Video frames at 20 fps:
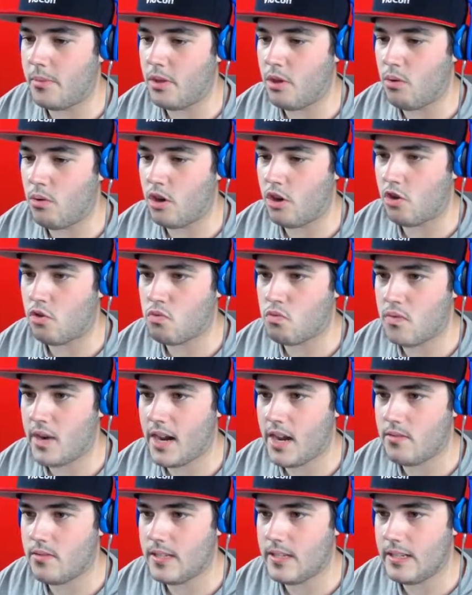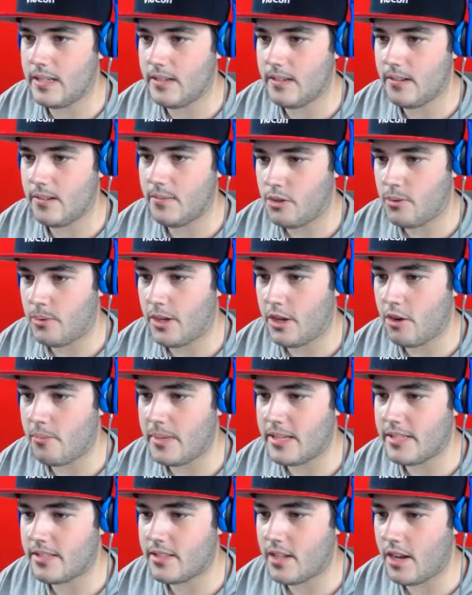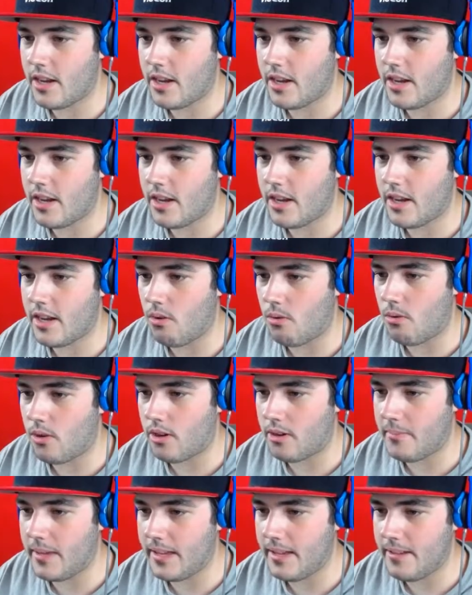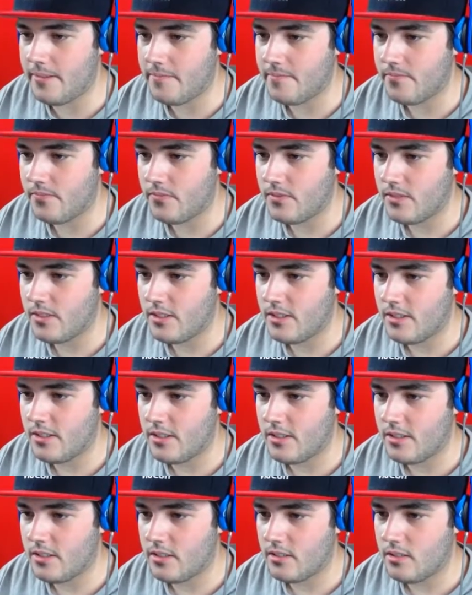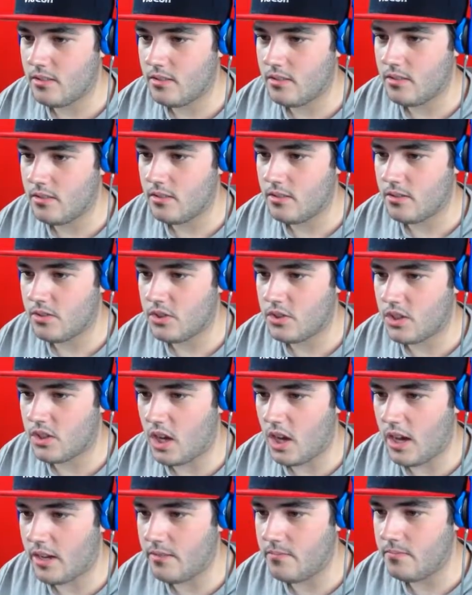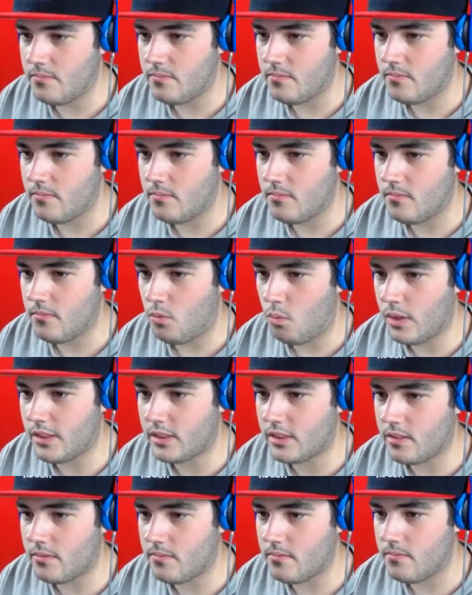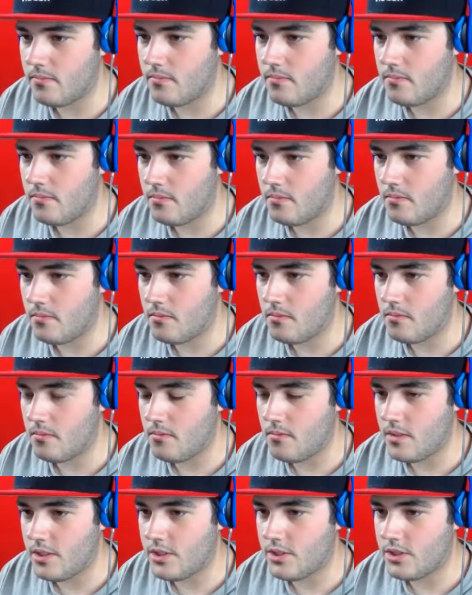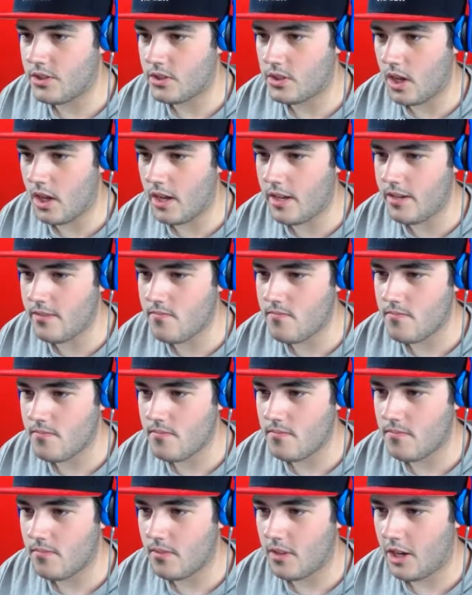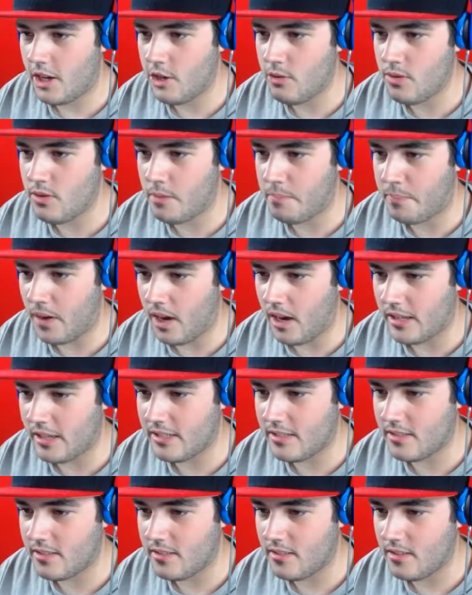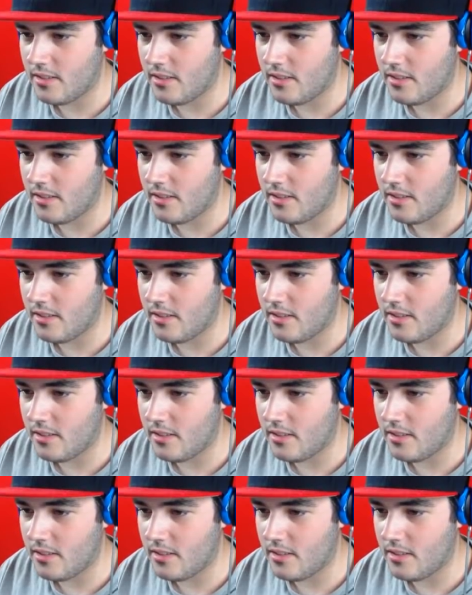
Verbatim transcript: You are grounded. You hear me, son? Are you ignoring me? Son? What the? Son? Are you in the box?